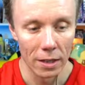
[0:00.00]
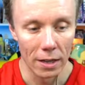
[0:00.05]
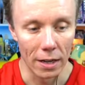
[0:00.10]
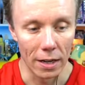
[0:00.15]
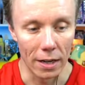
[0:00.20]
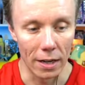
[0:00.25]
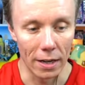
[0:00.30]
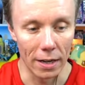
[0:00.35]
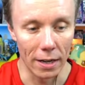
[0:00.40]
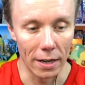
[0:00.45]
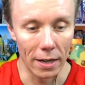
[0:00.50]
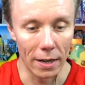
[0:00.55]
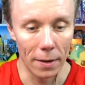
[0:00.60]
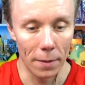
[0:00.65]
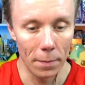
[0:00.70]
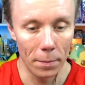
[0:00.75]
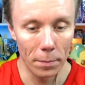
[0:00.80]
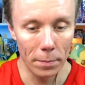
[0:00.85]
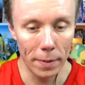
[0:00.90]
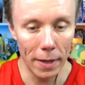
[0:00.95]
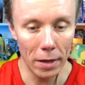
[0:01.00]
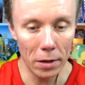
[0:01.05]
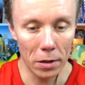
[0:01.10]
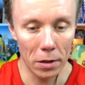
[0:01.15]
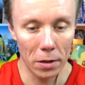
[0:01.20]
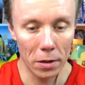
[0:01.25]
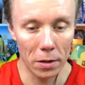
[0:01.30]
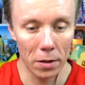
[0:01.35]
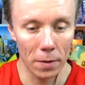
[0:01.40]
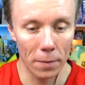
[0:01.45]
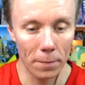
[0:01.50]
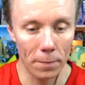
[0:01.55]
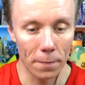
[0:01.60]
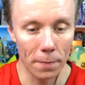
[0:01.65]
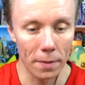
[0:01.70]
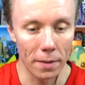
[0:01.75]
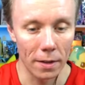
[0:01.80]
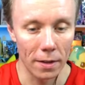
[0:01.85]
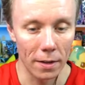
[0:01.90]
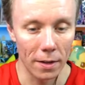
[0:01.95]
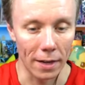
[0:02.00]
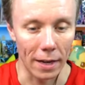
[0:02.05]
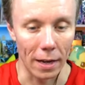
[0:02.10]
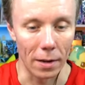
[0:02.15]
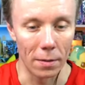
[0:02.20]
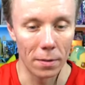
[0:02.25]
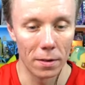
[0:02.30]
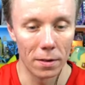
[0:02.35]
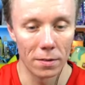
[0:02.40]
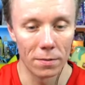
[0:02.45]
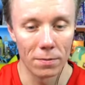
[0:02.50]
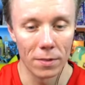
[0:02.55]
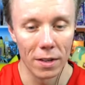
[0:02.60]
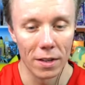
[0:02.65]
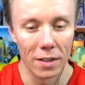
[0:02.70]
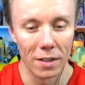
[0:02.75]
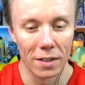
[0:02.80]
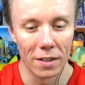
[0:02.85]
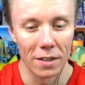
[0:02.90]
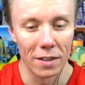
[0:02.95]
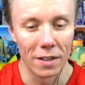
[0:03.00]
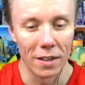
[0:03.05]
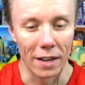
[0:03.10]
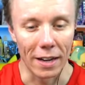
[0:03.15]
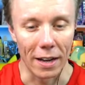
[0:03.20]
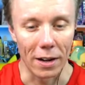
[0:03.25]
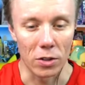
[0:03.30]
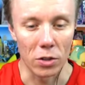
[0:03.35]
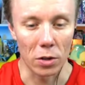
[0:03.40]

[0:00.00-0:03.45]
Uh, place. Okay. Okay, I've